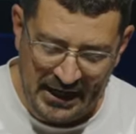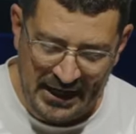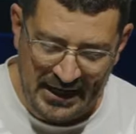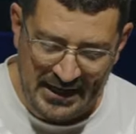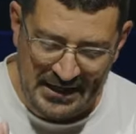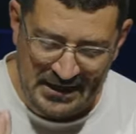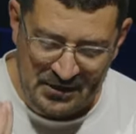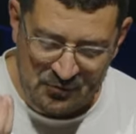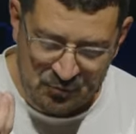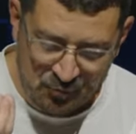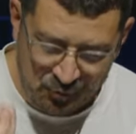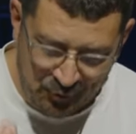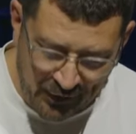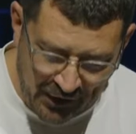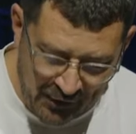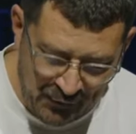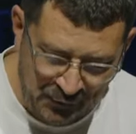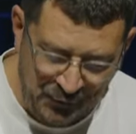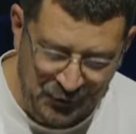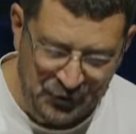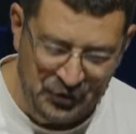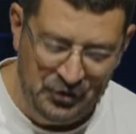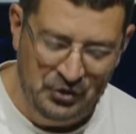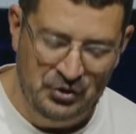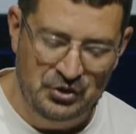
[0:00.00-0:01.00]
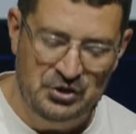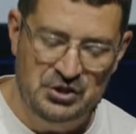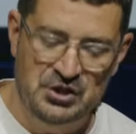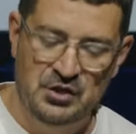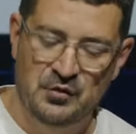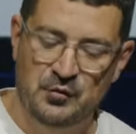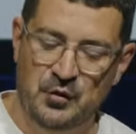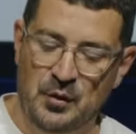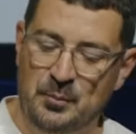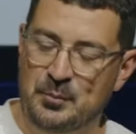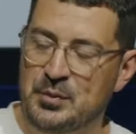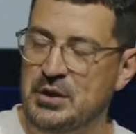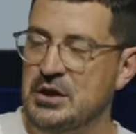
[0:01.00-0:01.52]
a refuge
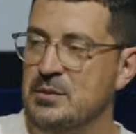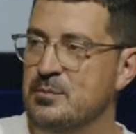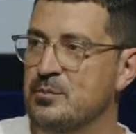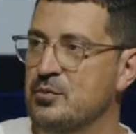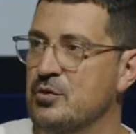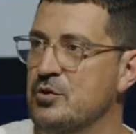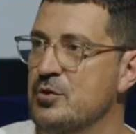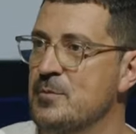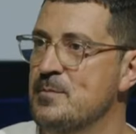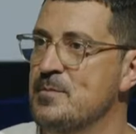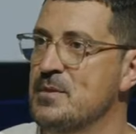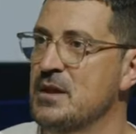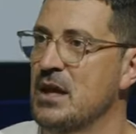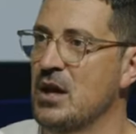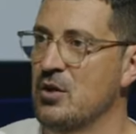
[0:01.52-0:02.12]
for people